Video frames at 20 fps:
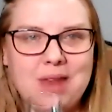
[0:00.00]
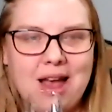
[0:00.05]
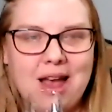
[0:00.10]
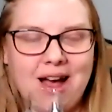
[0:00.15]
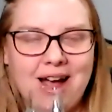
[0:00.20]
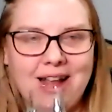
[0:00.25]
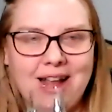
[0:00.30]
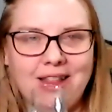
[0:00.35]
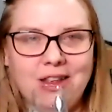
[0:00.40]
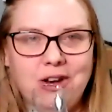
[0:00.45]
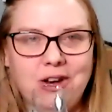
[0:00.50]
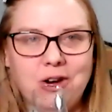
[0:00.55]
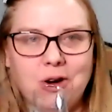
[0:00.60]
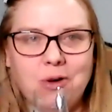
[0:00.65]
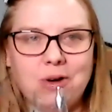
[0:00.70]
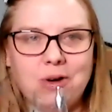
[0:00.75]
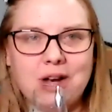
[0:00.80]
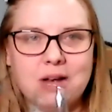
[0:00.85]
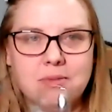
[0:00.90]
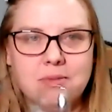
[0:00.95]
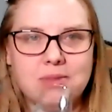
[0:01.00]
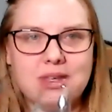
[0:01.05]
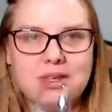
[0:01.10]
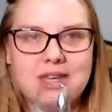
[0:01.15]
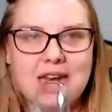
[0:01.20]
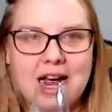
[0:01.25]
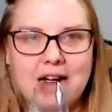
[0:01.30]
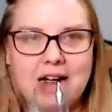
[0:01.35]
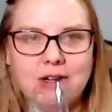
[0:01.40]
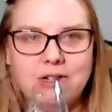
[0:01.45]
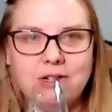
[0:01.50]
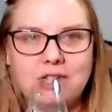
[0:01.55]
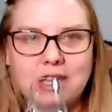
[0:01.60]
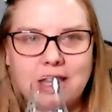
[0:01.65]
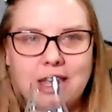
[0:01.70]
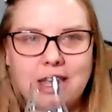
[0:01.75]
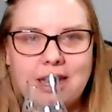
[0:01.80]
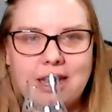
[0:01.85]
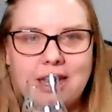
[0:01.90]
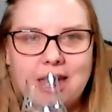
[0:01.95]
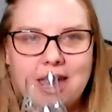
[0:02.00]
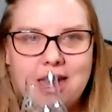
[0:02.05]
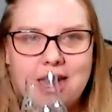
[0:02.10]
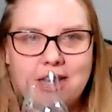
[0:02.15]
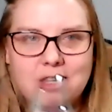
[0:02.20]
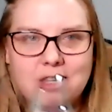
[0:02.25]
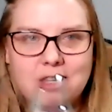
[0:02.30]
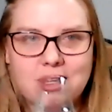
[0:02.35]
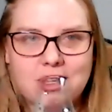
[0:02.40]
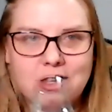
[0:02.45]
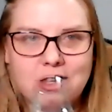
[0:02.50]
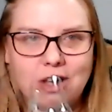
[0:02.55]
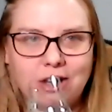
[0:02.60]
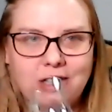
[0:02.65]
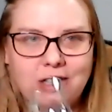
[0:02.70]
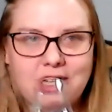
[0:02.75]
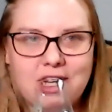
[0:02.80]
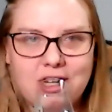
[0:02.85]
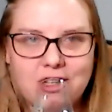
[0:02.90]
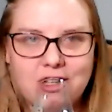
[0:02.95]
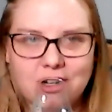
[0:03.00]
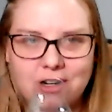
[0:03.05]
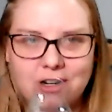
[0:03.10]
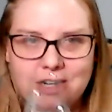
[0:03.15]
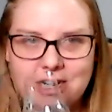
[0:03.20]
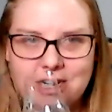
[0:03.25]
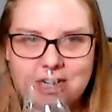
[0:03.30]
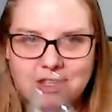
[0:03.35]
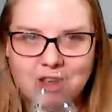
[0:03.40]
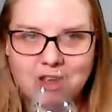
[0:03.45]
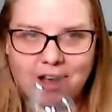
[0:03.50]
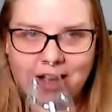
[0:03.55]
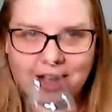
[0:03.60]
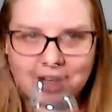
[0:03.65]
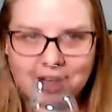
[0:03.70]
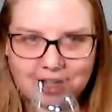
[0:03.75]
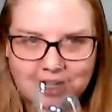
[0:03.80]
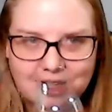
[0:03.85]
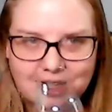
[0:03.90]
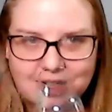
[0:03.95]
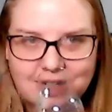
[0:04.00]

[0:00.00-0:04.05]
Isla note comes down to like a salty, dirty sock.